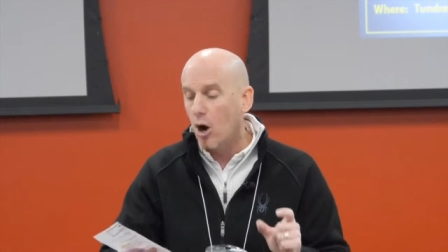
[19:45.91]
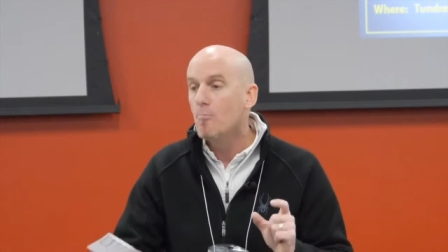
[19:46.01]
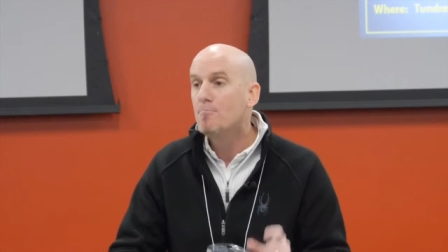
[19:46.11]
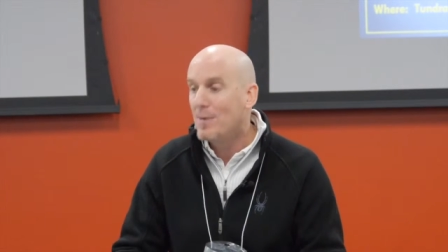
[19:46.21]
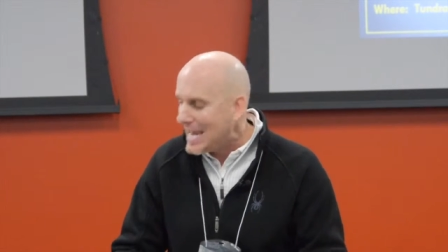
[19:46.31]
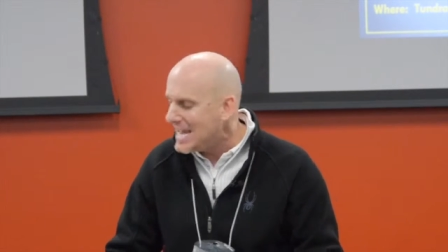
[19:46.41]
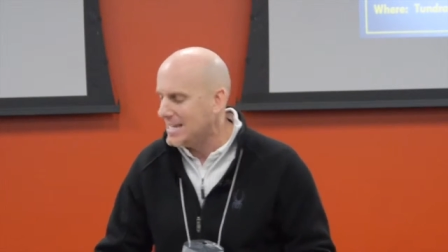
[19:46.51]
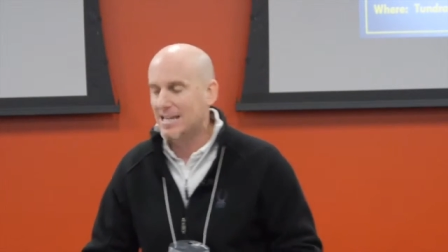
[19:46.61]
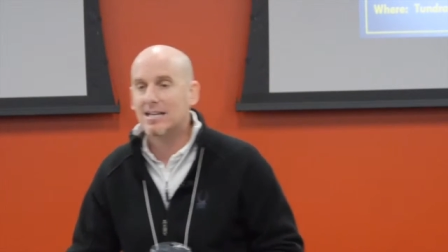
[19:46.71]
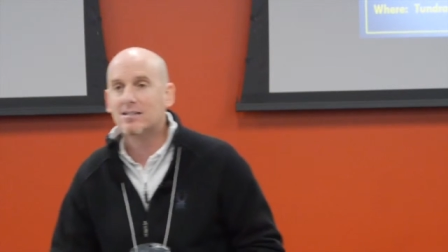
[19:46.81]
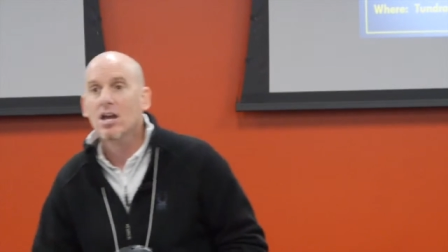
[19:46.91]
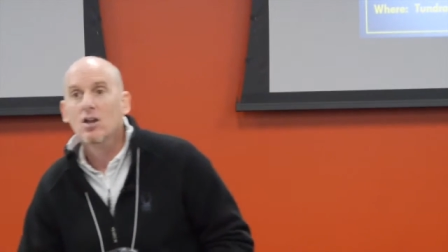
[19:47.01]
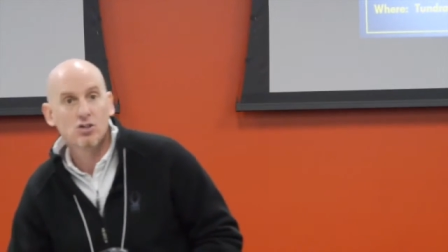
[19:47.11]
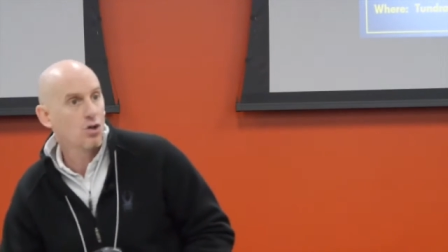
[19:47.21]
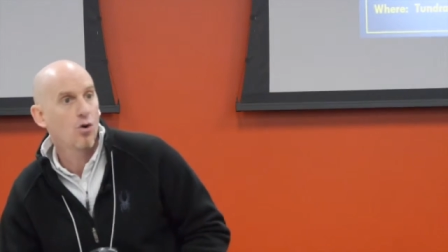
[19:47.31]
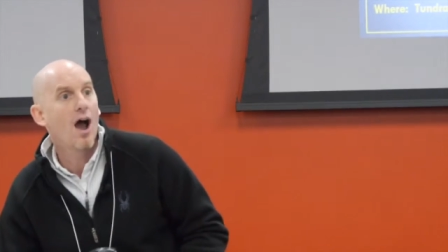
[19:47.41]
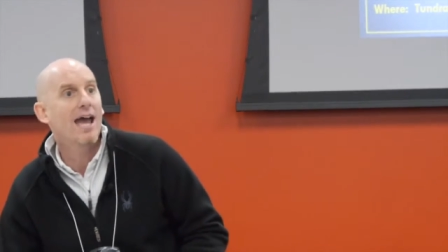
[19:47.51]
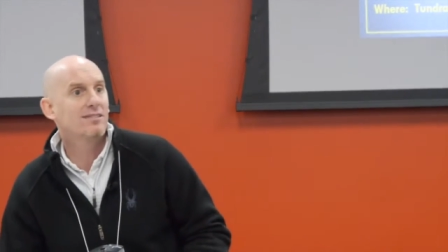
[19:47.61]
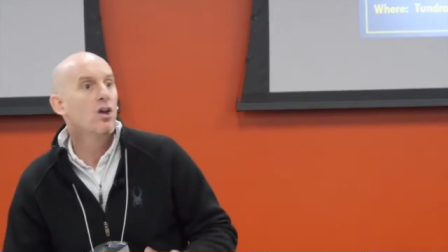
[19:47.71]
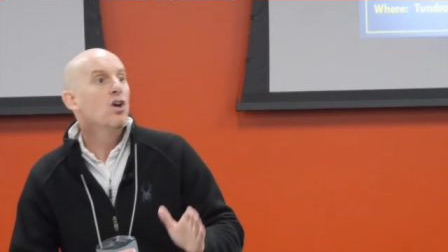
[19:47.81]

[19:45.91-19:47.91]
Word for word: obedient to Christ.